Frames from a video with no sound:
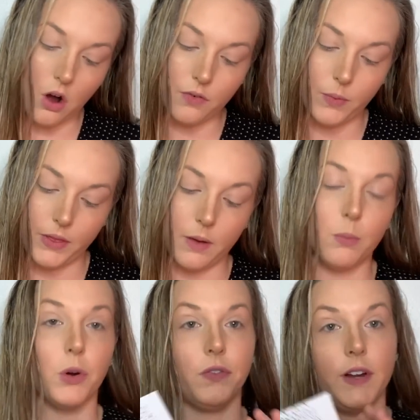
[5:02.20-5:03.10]
off with the
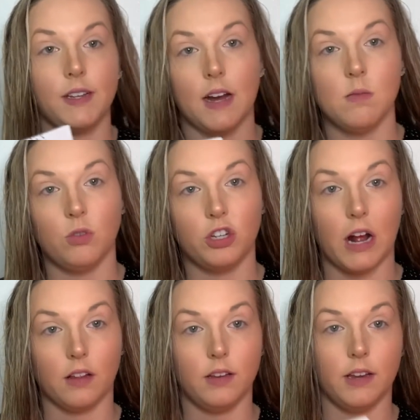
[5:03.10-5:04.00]
Morphe x
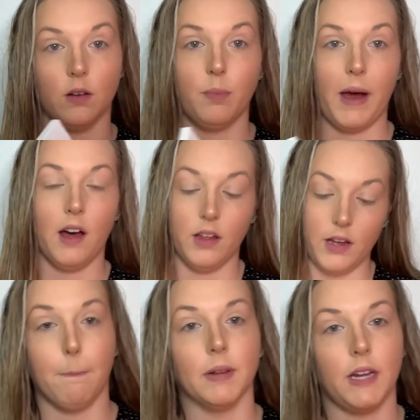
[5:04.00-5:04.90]
Jaclyn Hill palette,
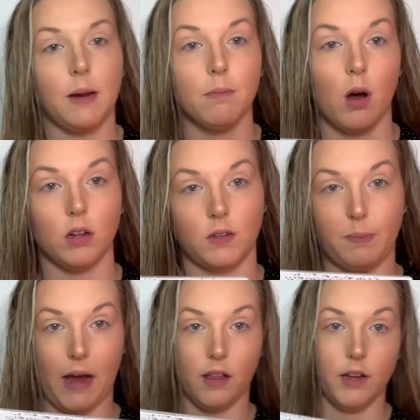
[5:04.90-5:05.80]
Bling Boss
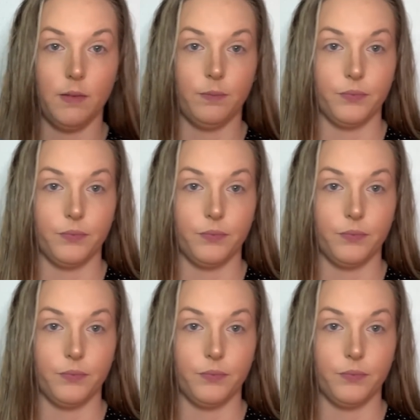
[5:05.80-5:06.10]
palette.